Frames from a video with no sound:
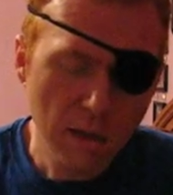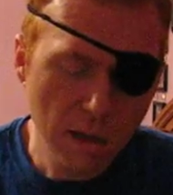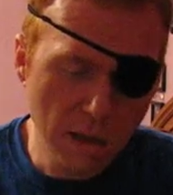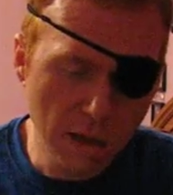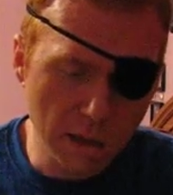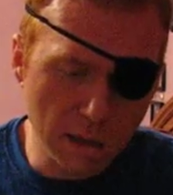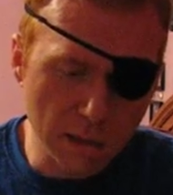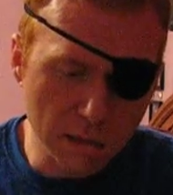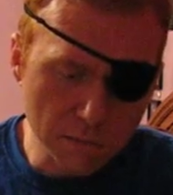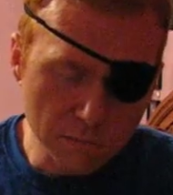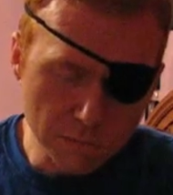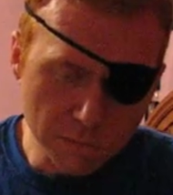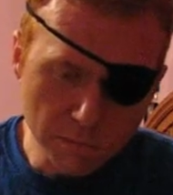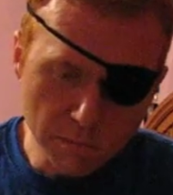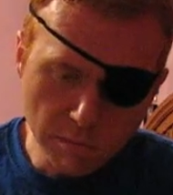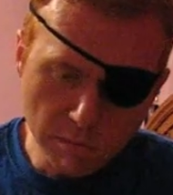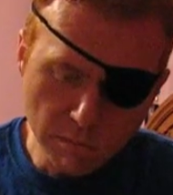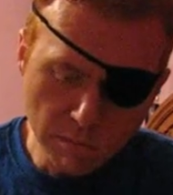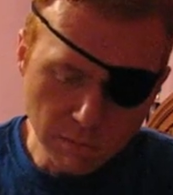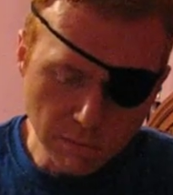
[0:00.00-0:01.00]

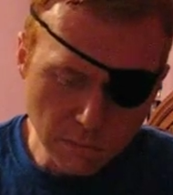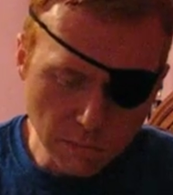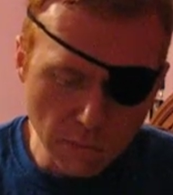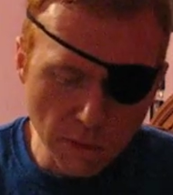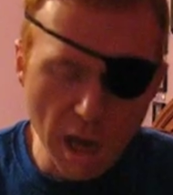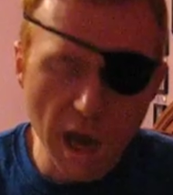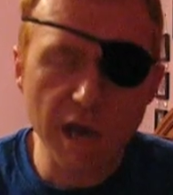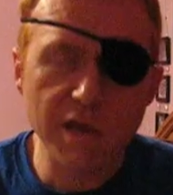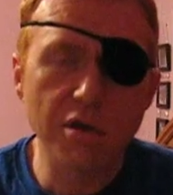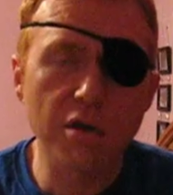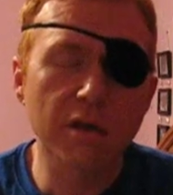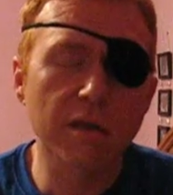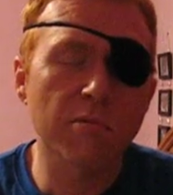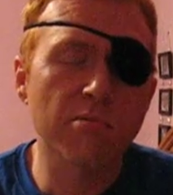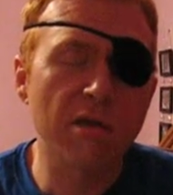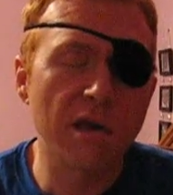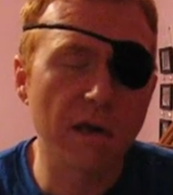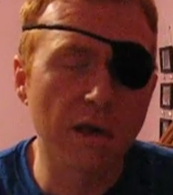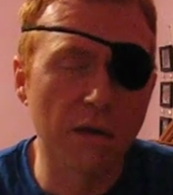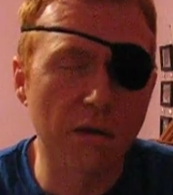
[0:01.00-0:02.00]
I took the
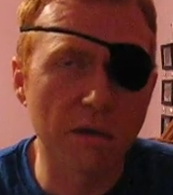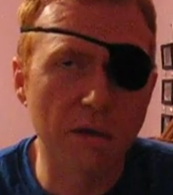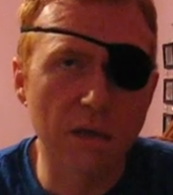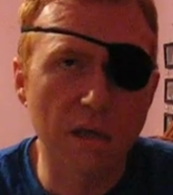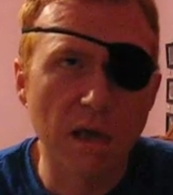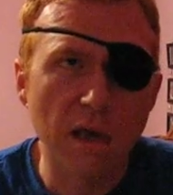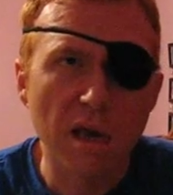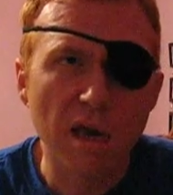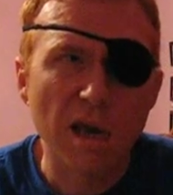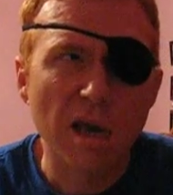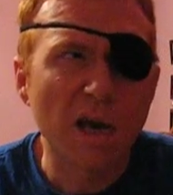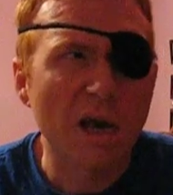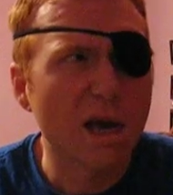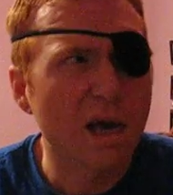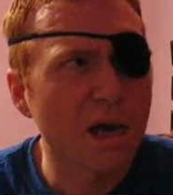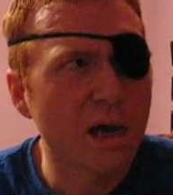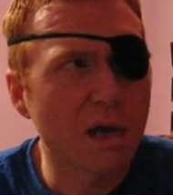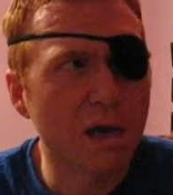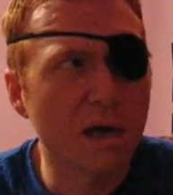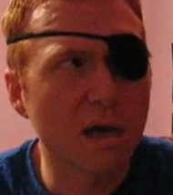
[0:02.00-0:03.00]
pills,
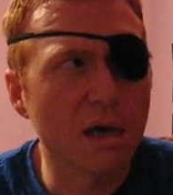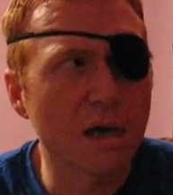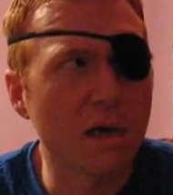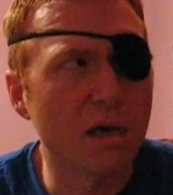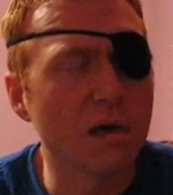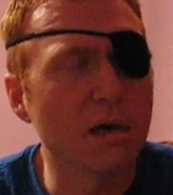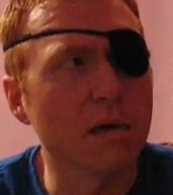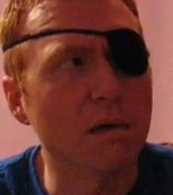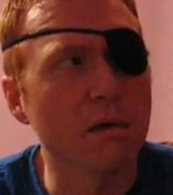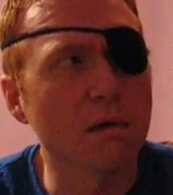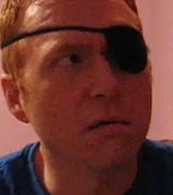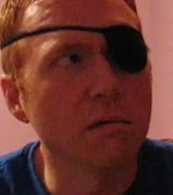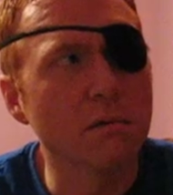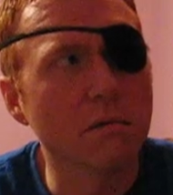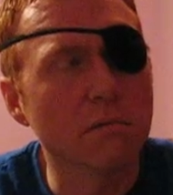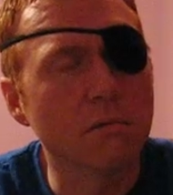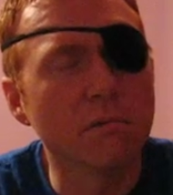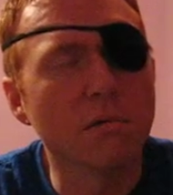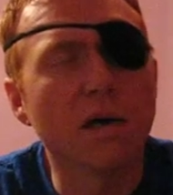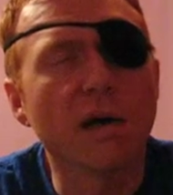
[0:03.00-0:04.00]

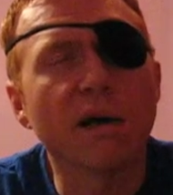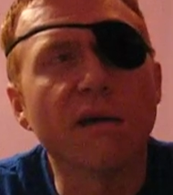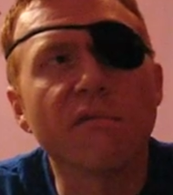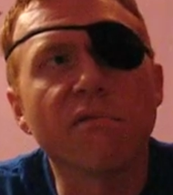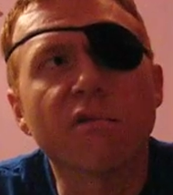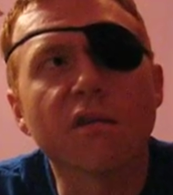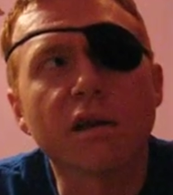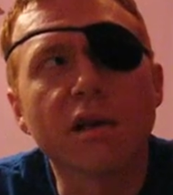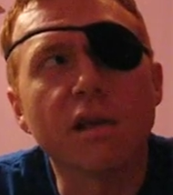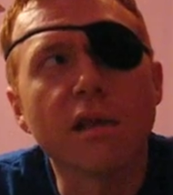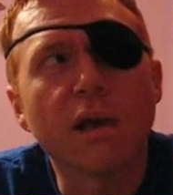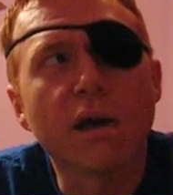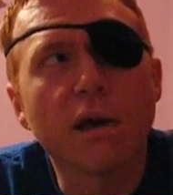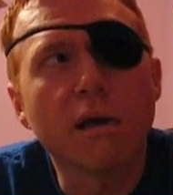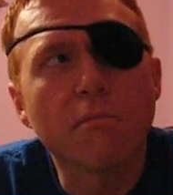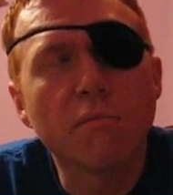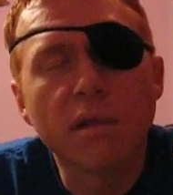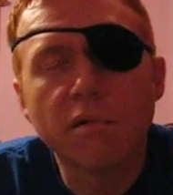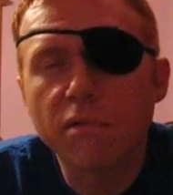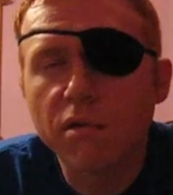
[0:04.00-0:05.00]
I forget now,
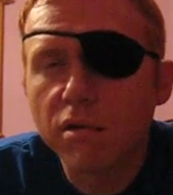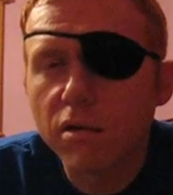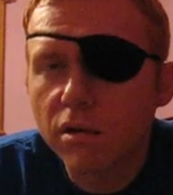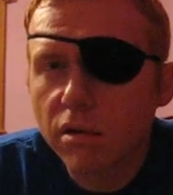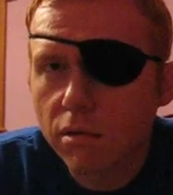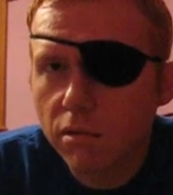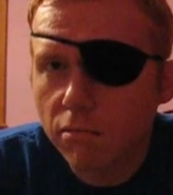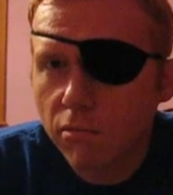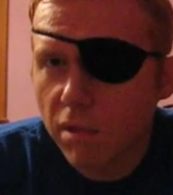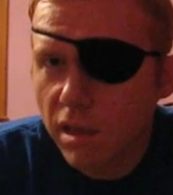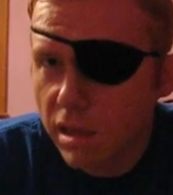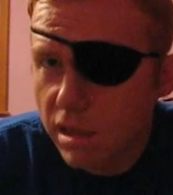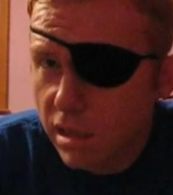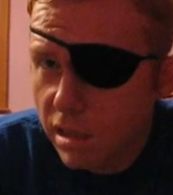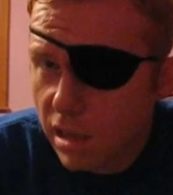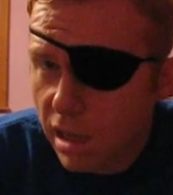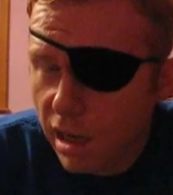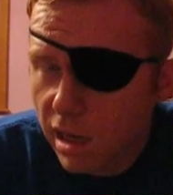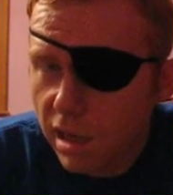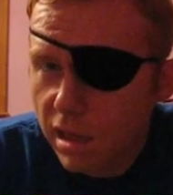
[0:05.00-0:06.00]
I believe it was
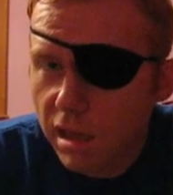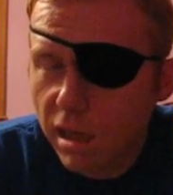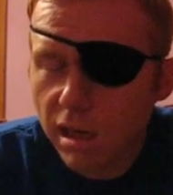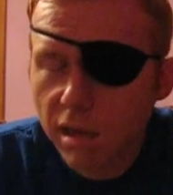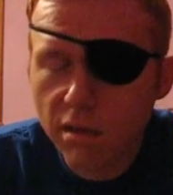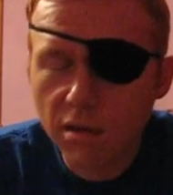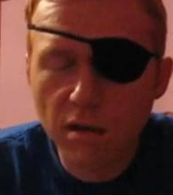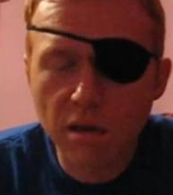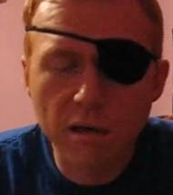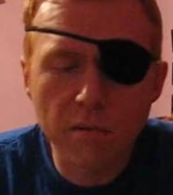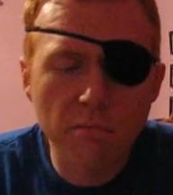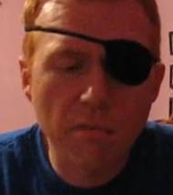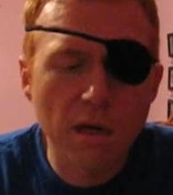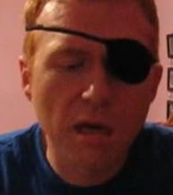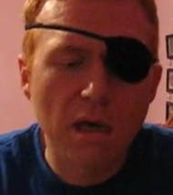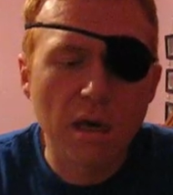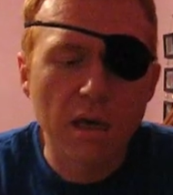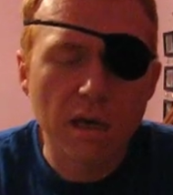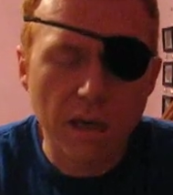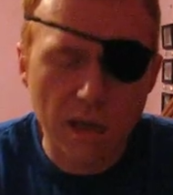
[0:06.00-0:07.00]
Wednesday that I saw him.
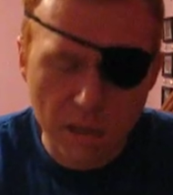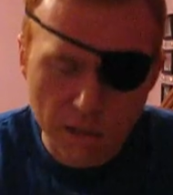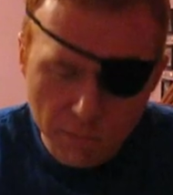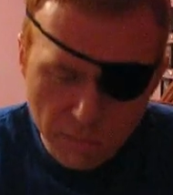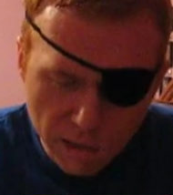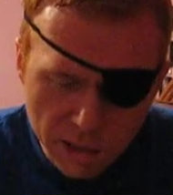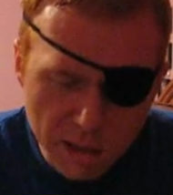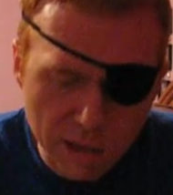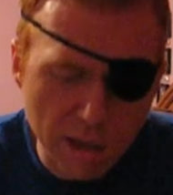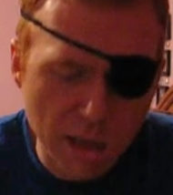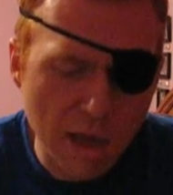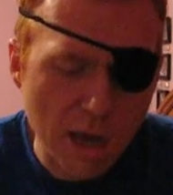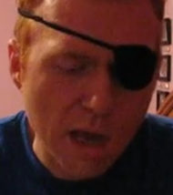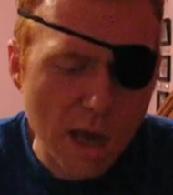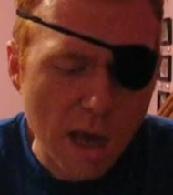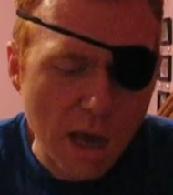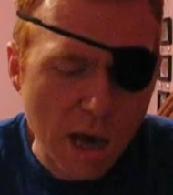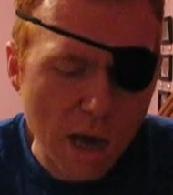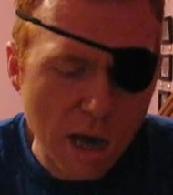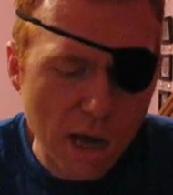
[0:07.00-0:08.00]
Yes, Wednesday.
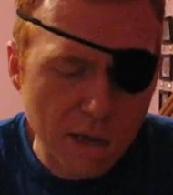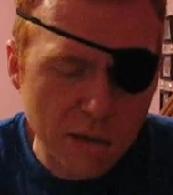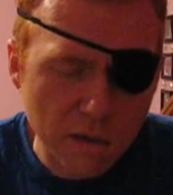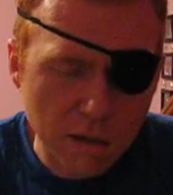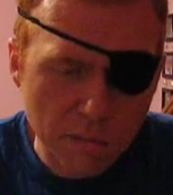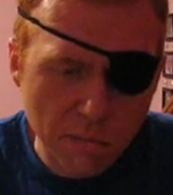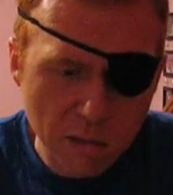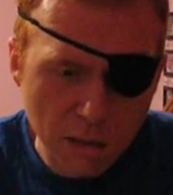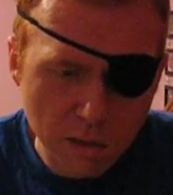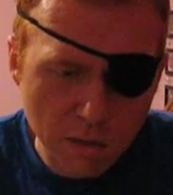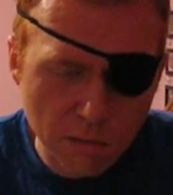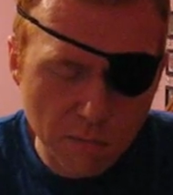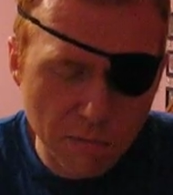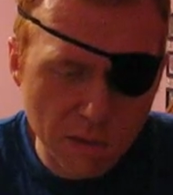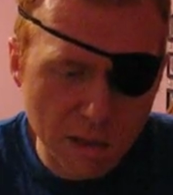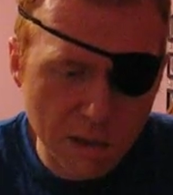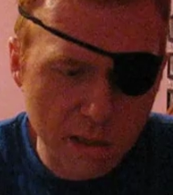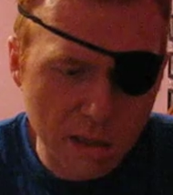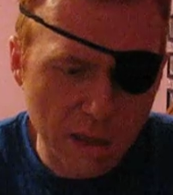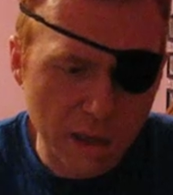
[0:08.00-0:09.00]
I took the pills on
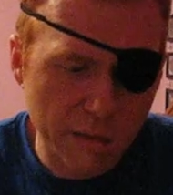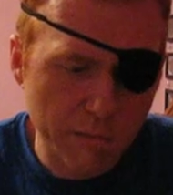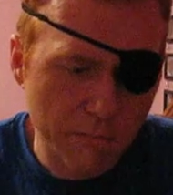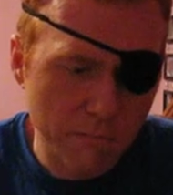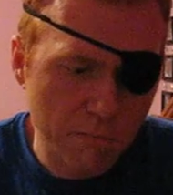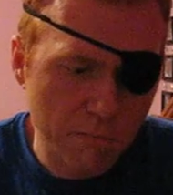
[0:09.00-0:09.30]
Wednesday.